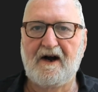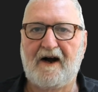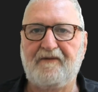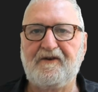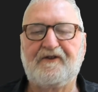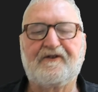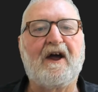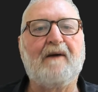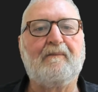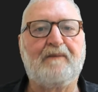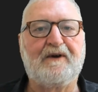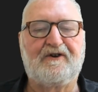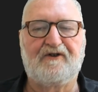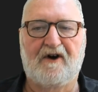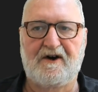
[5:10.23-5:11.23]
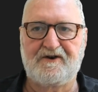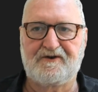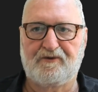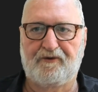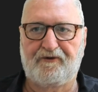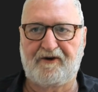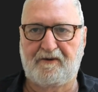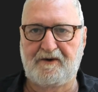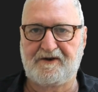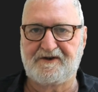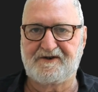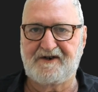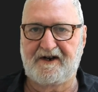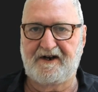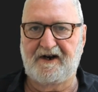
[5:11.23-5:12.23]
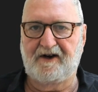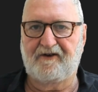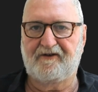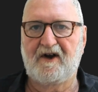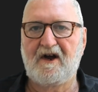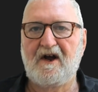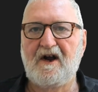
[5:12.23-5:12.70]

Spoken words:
and this can be changed also in the settings.